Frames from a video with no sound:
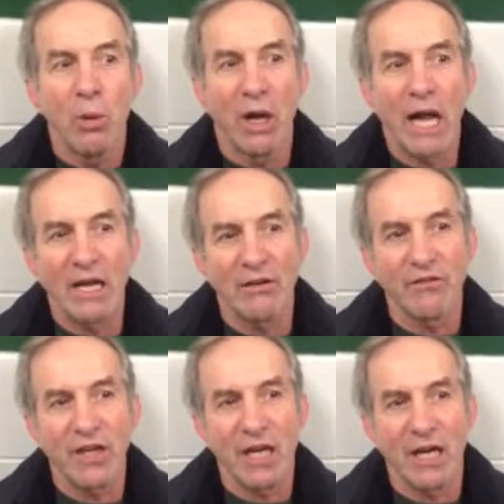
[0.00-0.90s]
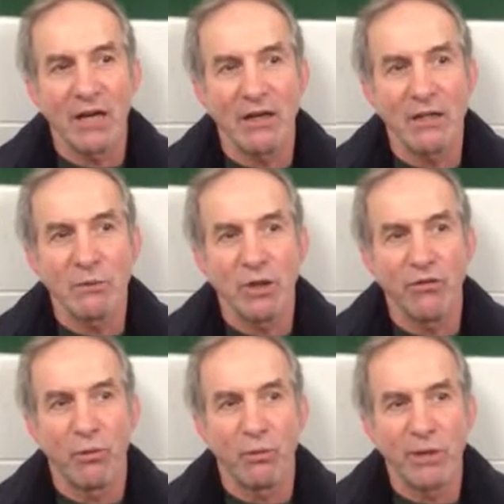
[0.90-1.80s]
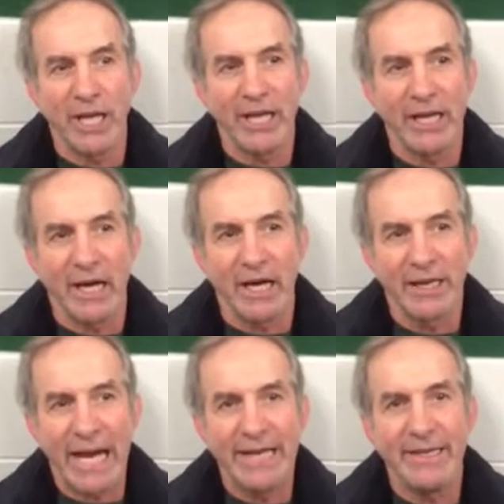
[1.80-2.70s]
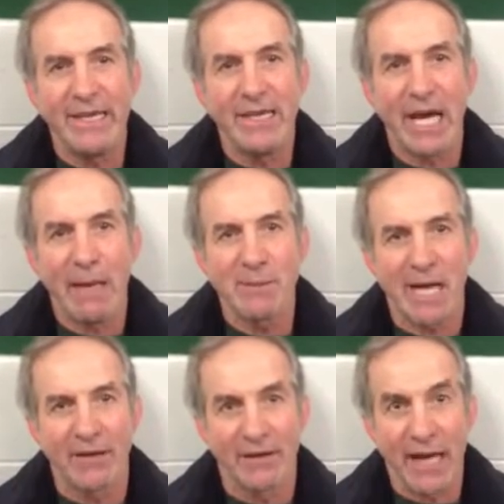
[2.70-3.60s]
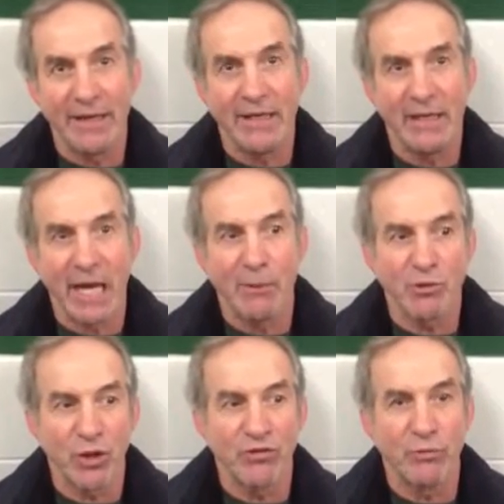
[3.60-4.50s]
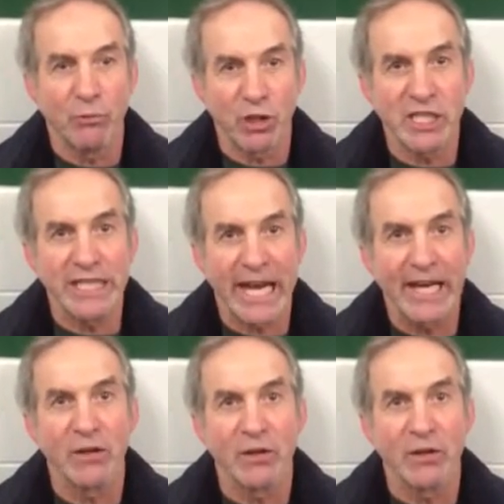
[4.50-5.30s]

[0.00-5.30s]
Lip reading: Well, out of we've played 19 games. Out of the 19 games, we've mercied 8